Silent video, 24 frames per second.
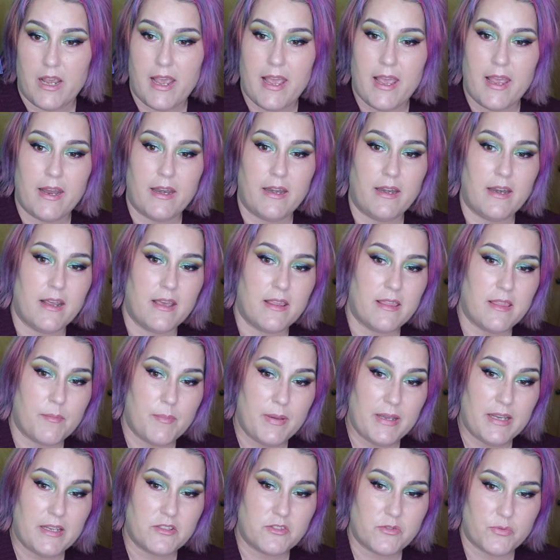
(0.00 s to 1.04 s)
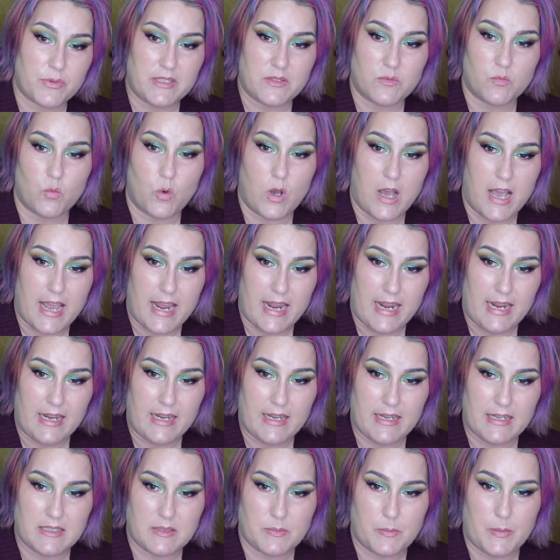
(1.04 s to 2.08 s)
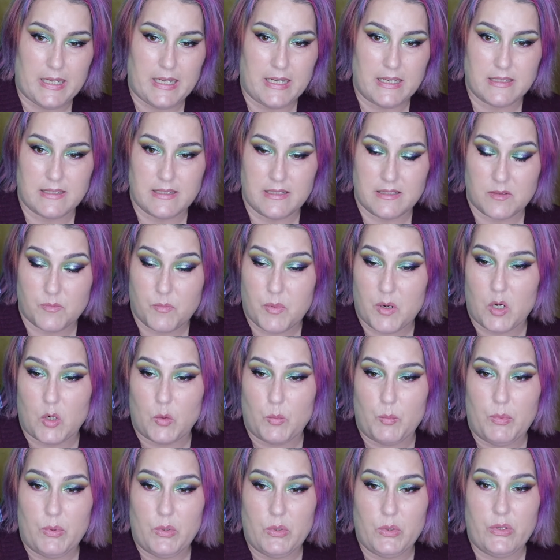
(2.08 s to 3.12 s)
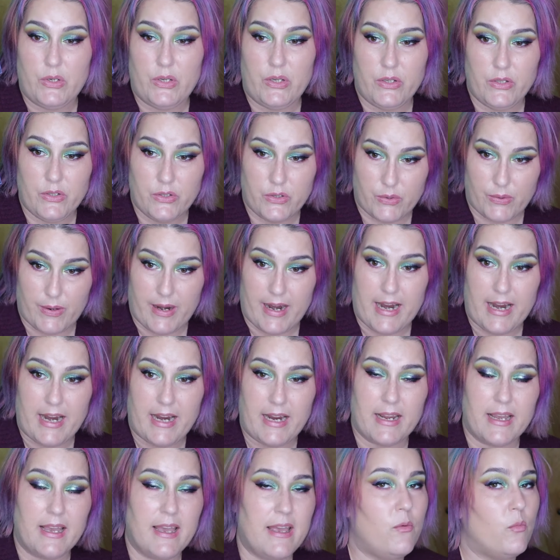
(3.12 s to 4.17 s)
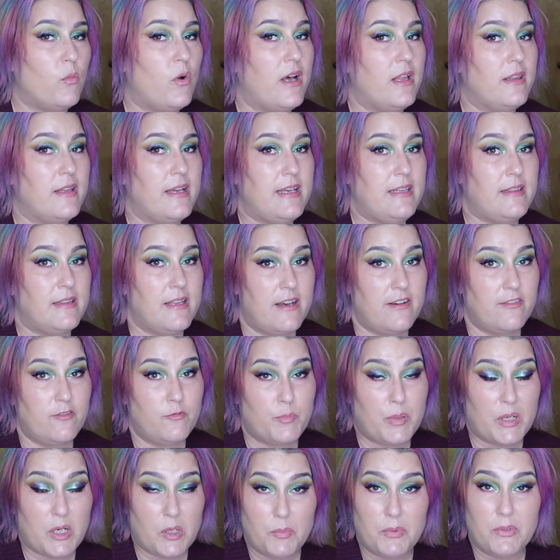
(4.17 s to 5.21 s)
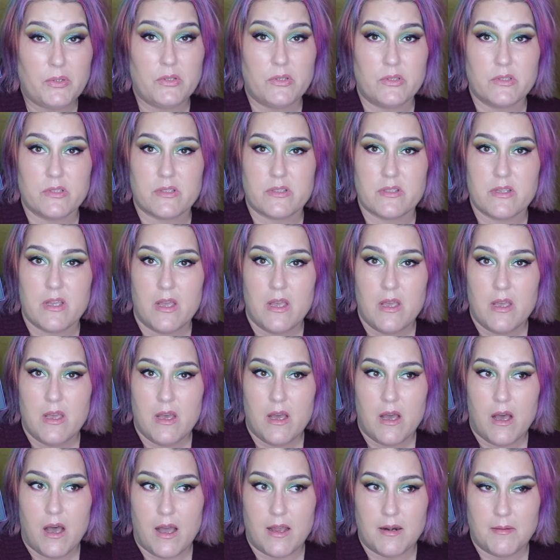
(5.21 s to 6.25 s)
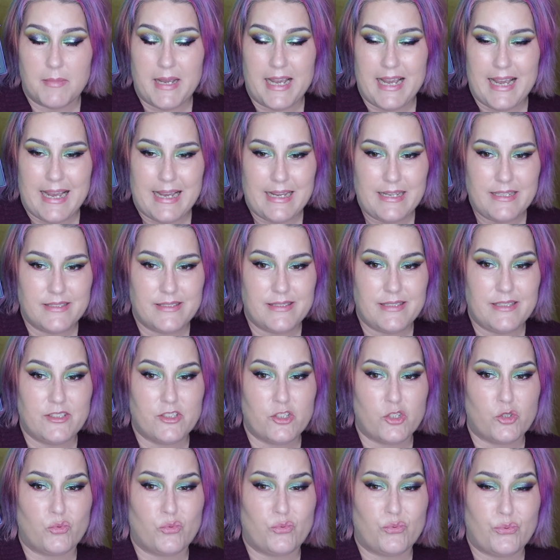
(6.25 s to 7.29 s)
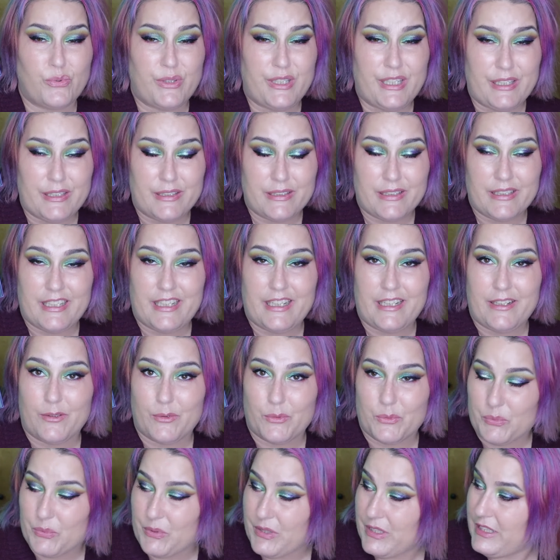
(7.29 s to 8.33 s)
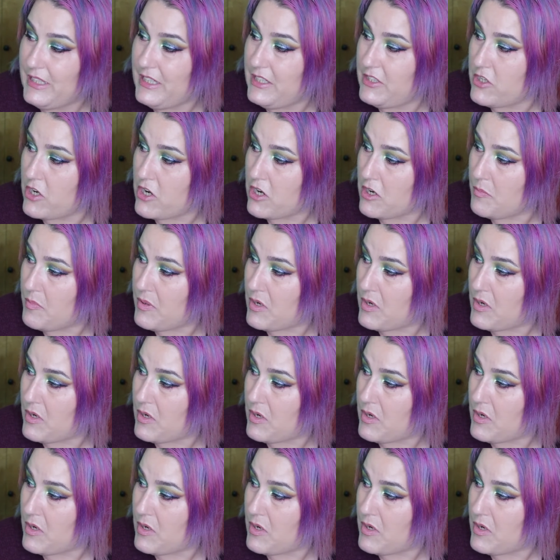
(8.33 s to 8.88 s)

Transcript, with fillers: And the biggest reason why is because it's purple and gray. And while I love purples on my eyes, these are really, really dark